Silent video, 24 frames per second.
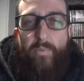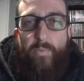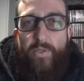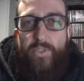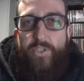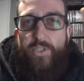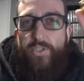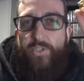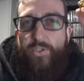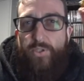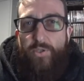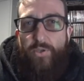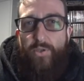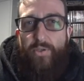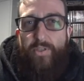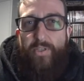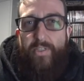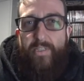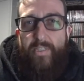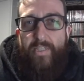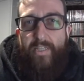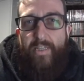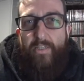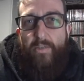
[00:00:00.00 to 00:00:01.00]
which is good
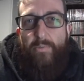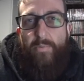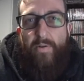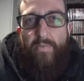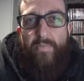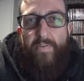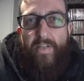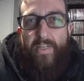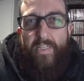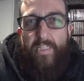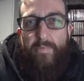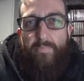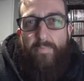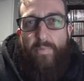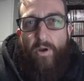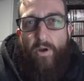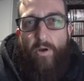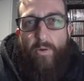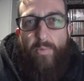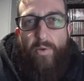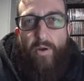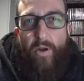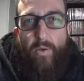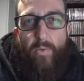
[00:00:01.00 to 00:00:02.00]
because it's a little bit of an
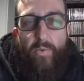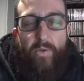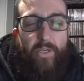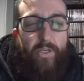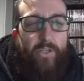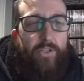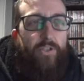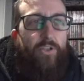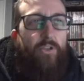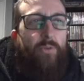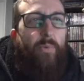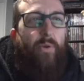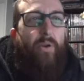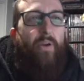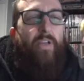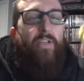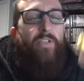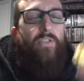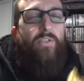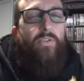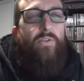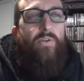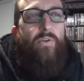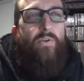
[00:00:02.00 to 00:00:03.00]
experiment I want to do, but I
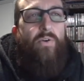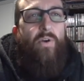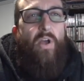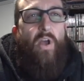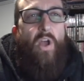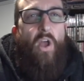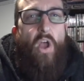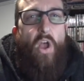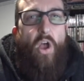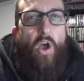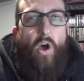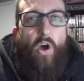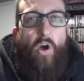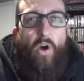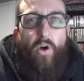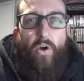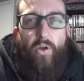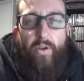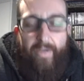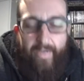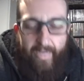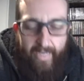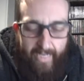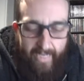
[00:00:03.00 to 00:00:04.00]
saw
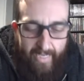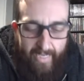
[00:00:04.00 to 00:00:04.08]
on